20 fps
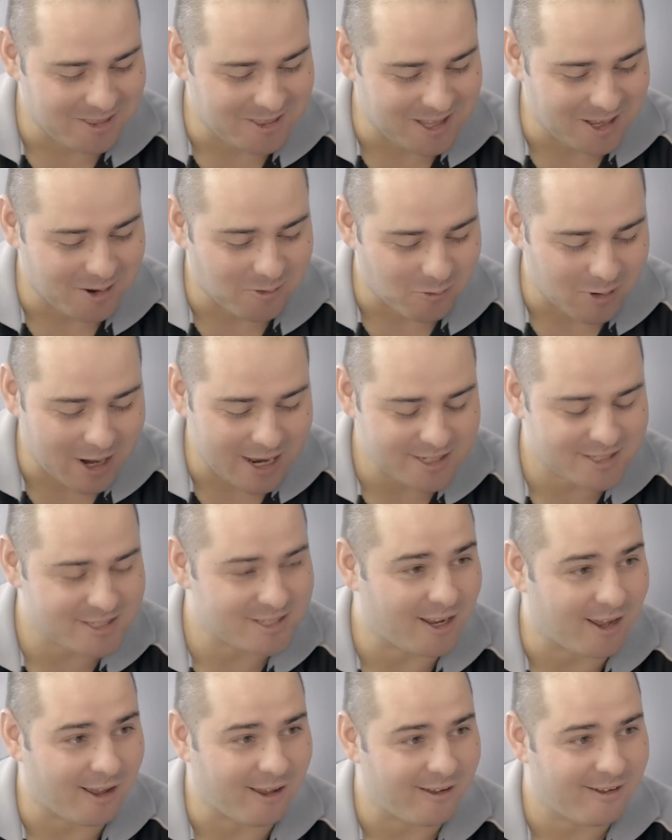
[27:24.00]
The
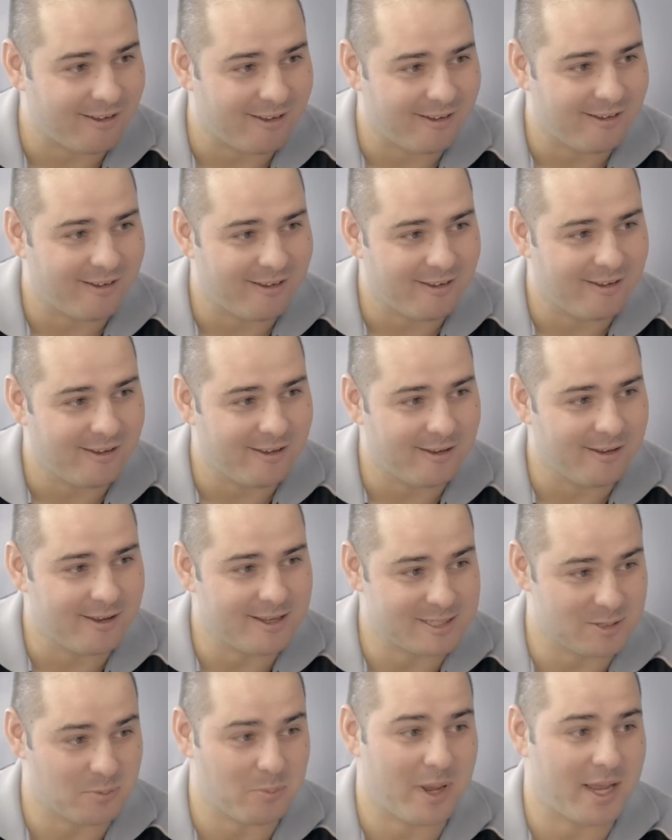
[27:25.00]
eraser
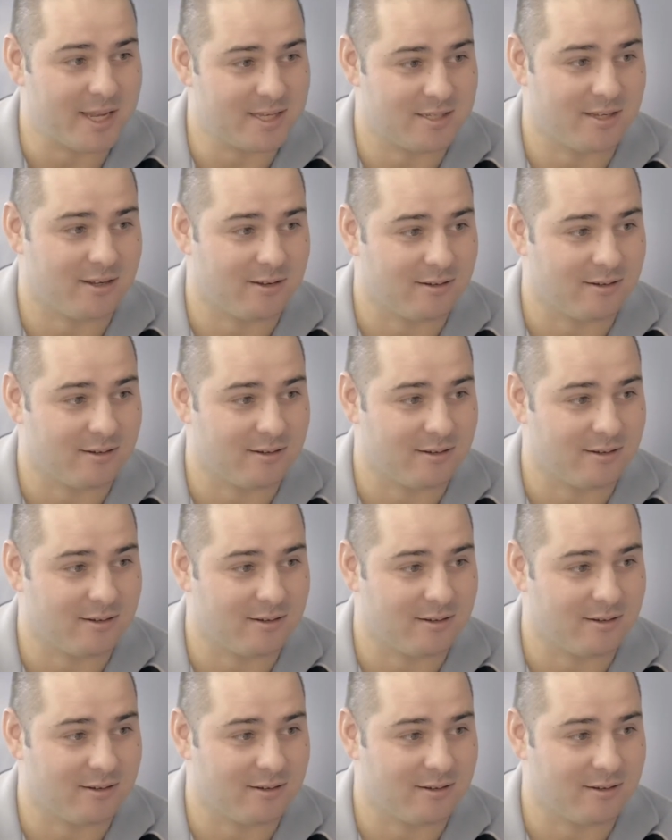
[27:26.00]
is amazing.